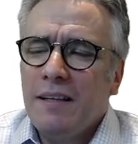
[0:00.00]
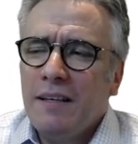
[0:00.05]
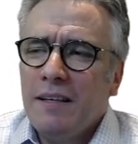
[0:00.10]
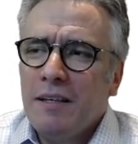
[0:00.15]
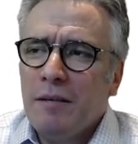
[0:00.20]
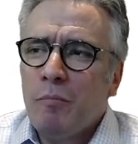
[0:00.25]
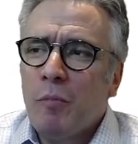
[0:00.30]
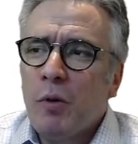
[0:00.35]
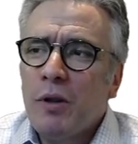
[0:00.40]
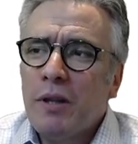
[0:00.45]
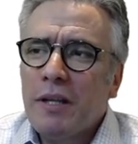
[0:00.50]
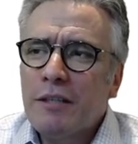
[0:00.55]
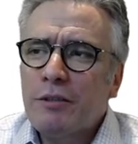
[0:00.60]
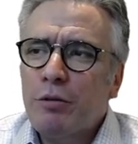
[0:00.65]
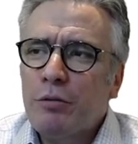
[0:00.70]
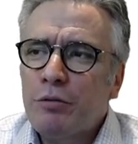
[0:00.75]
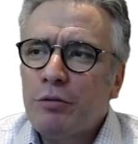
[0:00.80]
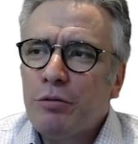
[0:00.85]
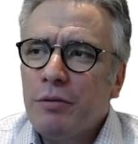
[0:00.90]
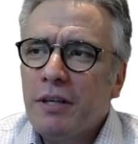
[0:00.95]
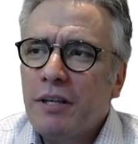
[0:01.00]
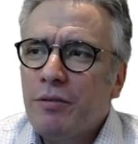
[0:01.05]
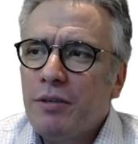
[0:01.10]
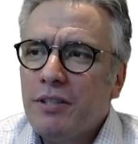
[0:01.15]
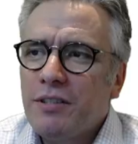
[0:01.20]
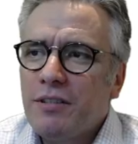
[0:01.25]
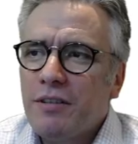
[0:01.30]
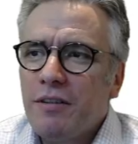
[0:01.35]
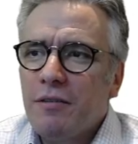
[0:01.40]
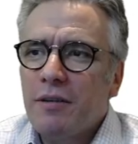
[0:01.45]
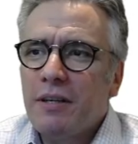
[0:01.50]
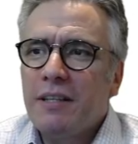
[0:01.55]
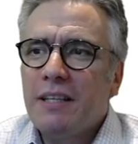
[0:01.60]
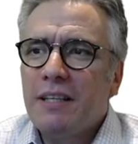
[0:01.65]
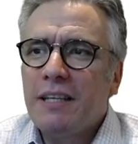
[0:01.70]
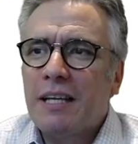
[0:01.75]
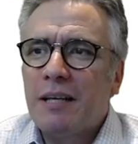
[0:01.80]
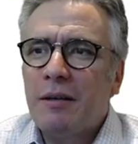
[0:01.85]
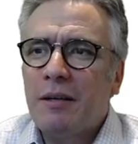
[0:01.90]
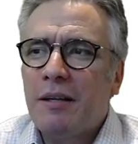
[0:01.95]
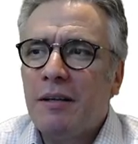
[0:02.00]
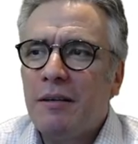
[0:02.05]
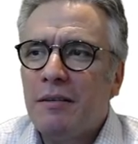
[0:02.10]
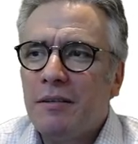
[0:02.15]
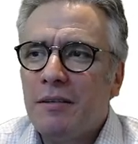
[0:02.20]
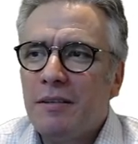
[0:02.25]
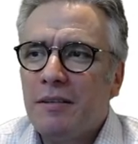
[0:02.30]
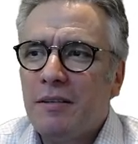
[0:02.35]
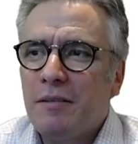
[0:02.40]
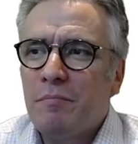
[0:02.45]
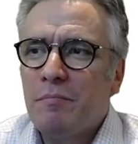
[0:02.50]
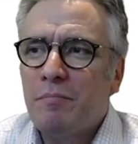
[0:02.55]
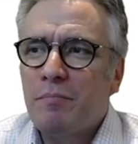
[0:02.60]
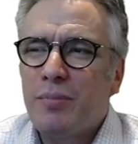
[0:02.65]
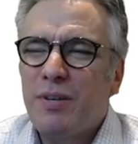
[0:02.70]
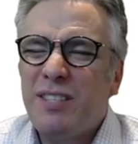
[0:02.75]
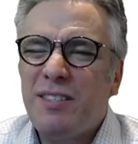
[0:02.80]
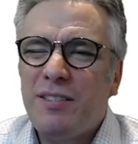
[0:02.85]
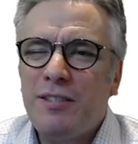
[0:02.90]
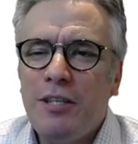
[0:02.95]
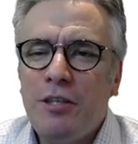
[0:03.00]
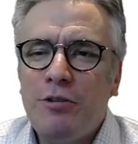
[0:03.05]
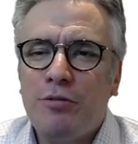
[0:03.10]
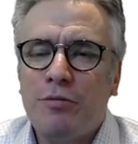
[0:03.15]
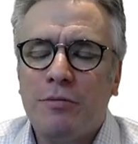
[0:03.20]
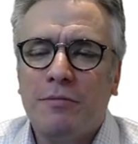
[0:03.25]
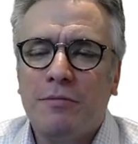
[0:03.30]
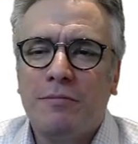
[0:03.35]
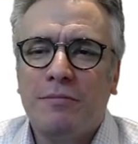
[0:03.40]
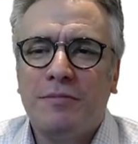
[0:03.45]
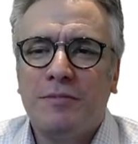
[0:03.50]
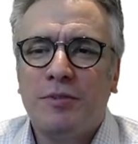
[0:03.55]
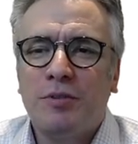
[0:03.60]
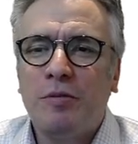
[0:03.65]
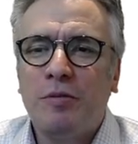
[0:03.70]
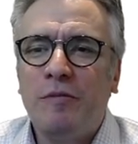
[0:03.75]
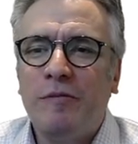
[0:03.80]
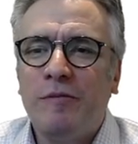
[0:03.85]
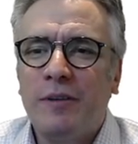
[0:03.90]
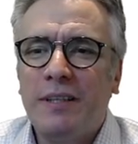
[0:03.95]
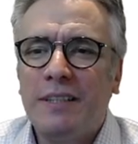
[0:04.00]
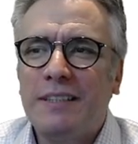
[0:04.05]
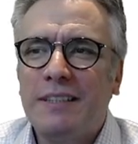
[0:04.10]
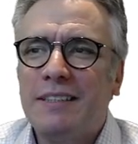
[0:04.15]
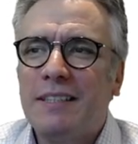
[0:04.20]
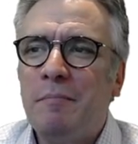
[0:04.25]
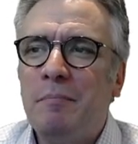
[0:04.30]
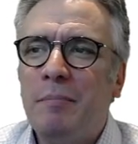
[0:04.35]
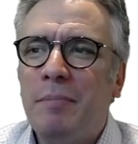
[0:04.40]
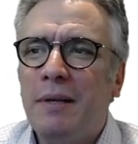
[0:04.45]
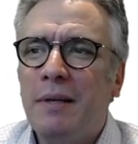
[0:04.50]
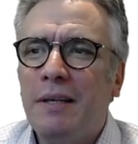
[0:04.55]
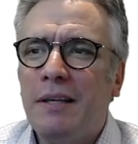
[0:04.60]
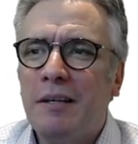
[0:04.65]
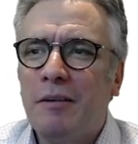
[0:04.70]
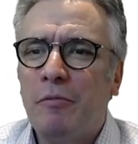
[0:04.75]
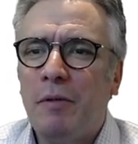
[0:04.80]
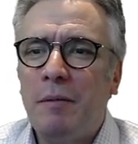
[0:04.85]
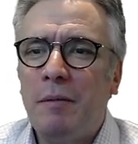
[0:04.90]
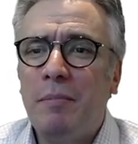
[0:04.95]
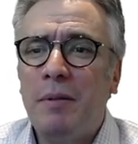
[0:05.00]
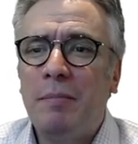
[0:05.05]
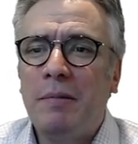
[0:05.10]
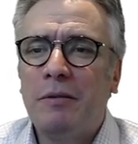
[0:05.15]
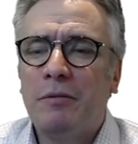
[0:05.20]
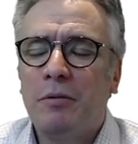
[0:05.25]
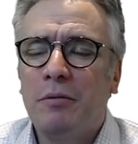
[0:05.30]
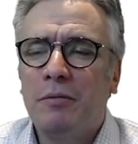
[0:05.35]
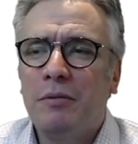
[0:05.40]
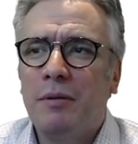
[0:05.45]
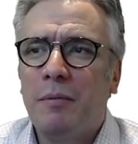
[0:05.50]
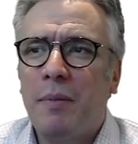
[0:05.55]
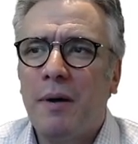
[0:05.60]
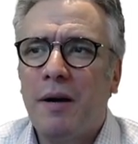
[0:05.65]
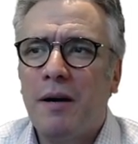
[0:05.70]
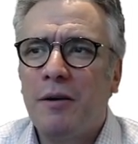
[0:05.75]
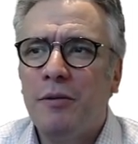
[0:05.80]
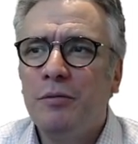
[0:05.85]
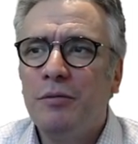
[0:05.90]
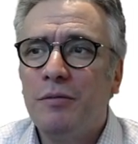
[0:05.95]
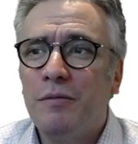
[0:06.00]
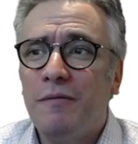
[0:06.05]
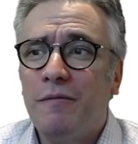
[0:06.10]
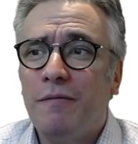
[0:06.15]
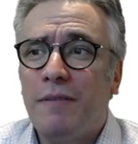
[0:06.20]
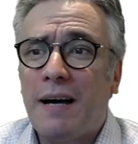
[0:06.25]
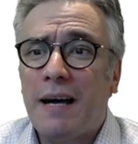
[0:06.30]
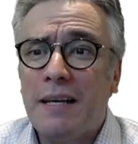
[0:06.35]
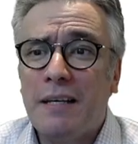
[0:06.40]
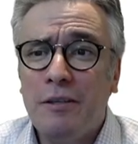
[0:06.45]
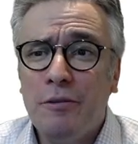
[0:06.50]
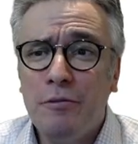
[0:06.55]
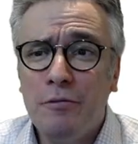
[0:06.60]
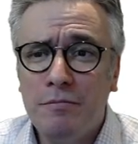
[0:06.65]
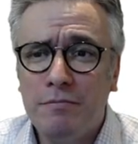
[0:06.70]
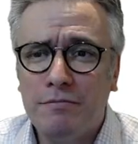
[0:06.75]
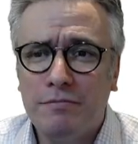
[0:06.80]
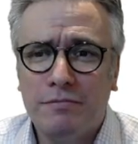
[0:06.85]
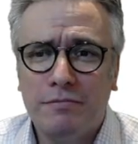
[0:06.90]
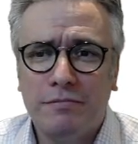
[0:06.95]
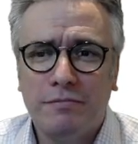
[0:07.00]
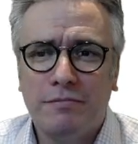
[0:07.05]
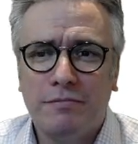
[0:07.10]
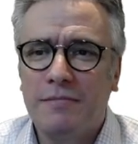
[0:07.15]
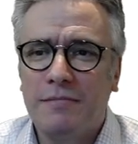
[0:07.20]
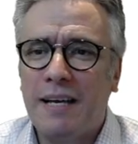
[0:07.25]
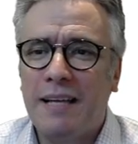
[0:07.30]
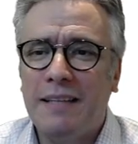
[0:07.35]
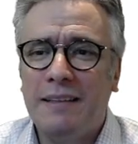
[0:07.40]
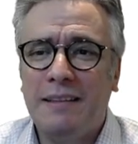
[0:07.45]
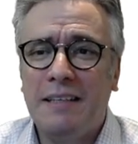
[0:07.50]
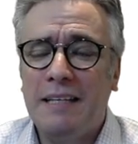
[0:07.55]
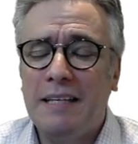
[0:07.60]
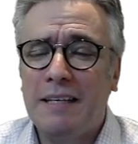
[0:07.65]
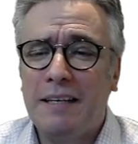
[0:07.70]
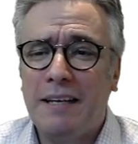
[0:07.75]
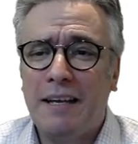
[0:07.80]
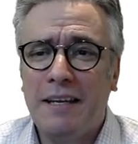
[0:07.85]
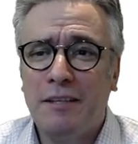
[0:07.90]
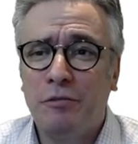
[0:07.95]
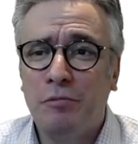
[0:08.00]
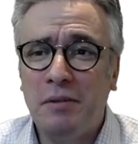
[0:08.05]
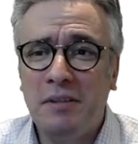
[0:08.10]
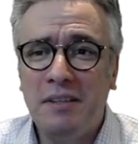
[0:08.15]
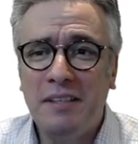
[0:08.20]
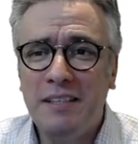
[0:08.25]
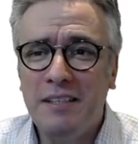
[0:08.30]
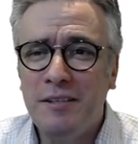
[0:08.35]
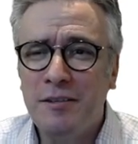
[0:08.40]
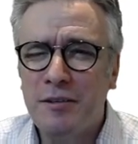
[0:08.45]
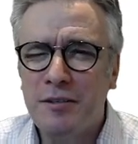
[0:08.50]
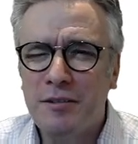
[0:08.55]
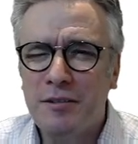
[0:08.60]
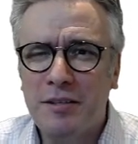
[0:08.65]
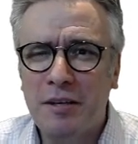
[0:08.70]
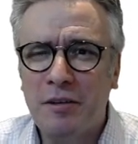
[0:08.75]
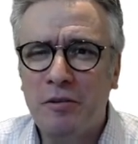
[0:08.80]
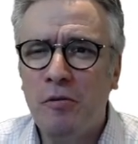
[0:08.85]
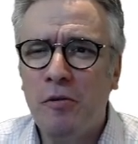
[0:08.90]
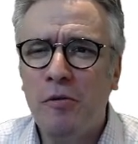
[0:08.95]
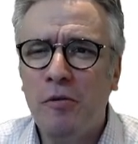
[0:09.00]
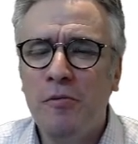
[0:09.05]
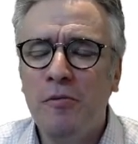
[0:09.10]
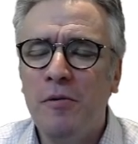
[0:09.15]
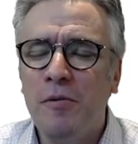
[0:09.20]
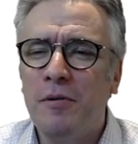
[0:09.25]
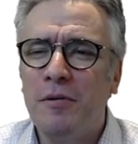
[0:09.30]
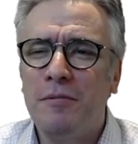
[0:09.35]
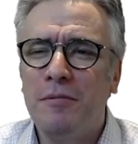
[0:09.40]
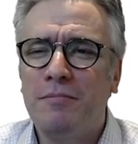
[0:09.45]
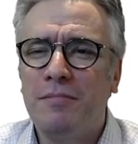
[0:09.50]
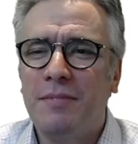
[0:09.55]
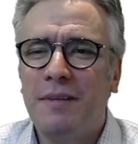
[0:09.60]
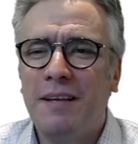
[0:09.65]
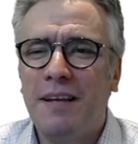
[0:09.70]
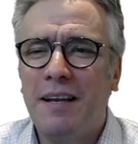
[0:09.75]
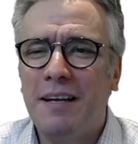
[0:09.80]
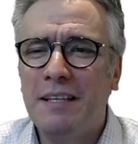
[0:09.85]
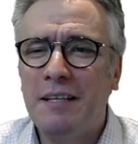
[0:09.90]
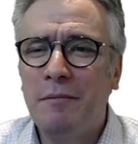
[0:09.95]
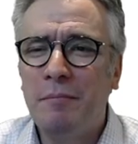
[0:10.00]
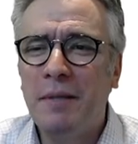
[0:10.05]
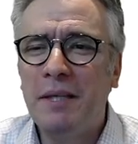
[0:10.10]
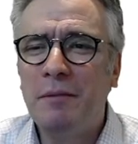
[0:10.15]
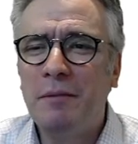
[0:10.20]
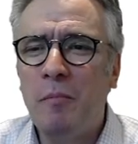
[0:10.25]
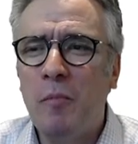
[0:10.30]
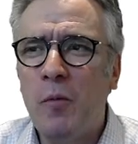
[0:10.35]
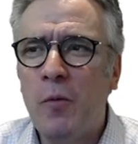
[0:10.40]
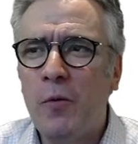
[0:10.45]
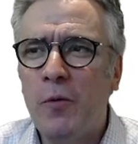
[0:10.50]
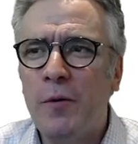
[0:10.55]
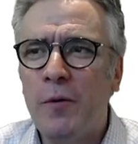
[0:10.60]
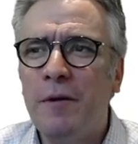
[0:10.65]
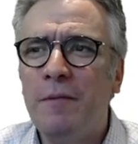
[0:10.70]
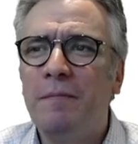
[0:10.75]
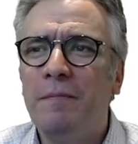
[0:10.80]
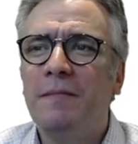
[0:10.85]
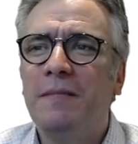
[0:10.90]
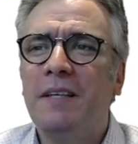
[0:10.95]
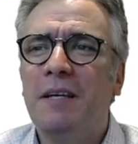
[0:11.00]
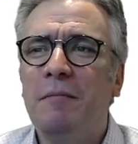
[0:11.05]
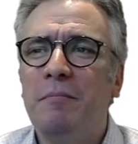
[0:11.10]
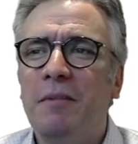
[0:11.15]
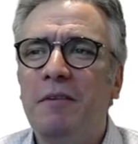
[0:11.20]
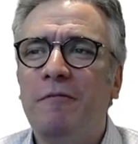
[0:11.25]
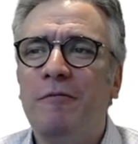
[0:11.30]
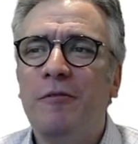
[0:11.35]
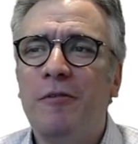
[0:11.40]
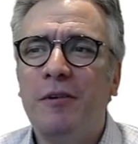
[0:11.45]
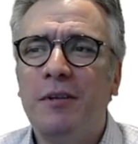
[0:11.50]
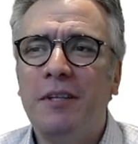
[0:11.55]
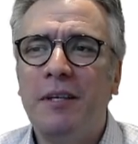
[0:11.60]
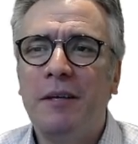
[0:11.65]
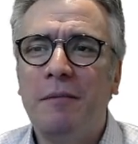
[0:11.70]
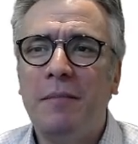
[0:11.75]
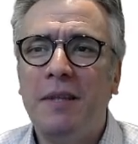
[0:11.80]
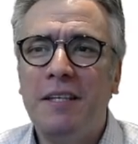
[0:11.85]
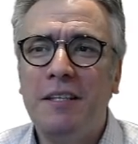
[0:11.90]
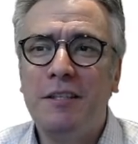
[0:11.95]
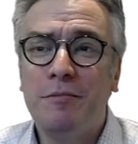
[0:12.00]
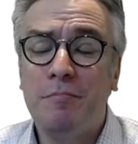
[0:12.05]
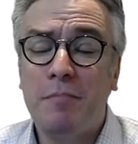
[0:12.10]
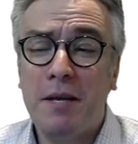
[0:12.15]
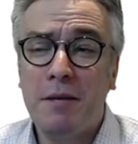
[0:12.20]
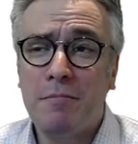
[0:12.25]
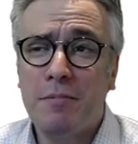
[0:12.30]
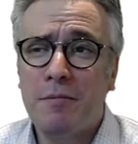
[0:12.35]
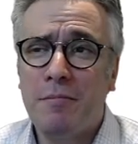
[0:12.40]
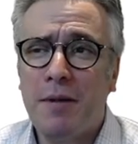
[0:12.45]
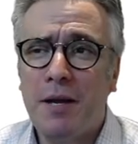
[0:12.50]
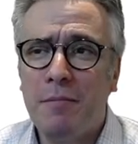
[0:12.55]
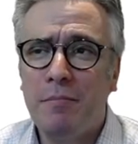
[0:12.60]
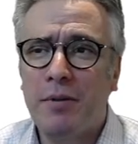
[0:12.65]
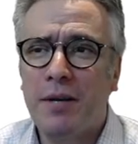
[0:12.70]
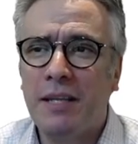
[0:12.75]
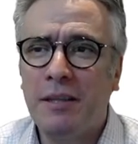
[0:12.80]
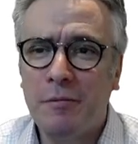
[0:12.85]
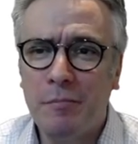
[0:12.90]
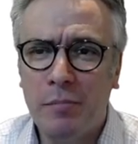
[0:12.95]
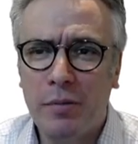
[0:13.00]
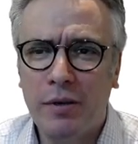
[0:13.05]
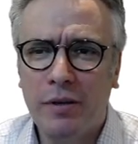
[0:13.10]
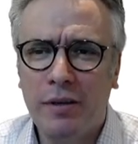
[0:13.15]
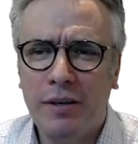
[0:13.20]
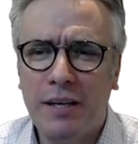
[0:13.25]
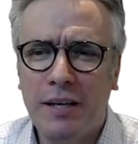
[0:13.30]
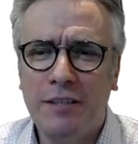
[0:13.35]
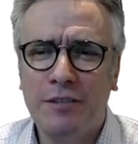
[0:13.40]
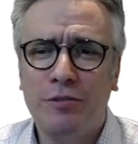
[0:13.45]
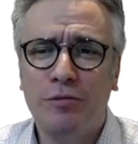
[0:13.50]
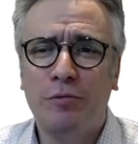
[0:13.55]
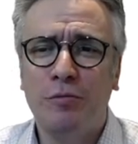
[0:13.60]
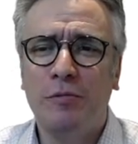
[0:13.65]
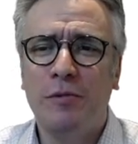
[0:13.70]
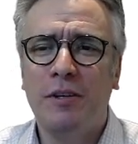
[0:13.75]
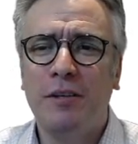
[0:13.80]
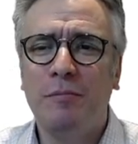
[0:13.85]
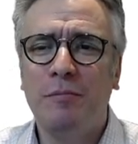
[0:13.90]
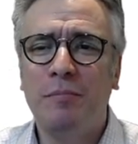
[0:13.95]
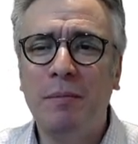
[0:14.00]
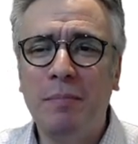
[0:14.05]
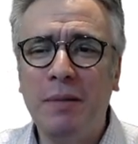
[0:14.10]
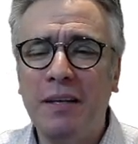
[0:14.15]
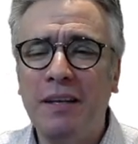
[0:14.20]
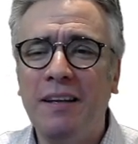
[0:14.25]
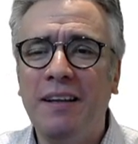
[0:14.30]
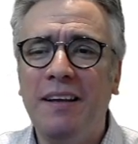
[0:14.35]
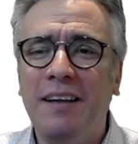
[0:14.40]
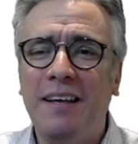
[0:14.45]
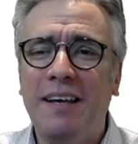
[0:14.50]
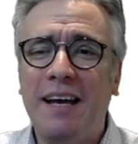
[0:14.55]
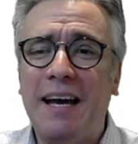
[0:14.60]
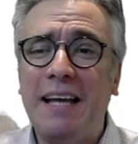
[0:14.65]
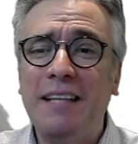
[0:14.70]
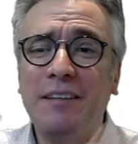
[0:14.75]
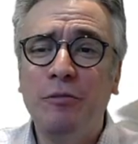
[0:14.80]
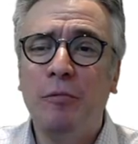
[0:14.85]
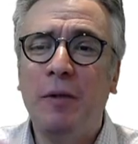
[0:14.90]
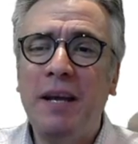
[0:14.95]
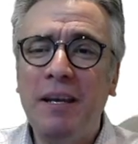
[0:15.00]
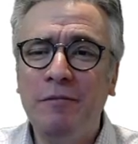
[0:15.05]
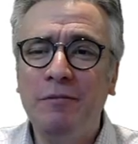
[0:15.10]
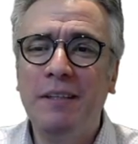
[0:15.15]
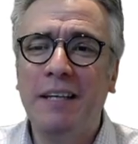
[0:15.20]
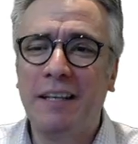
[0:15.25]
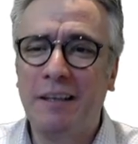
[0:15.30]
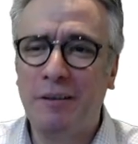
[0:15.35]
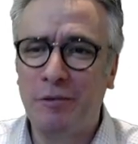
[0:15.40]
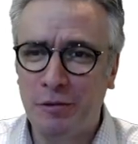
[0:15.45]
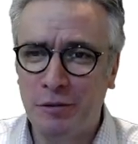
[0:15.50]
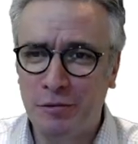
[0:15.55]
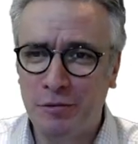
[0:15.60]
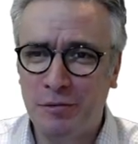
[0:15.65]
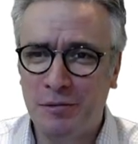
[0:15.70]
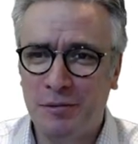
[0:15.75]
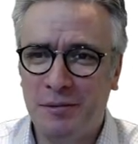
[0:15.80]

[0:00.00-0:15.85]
Models also increase theoretical precision. So for example, when people talked about value until like 20 years ago or a little bit more, before this paper by Brandenberger and Stewart, people hand-waved a lot.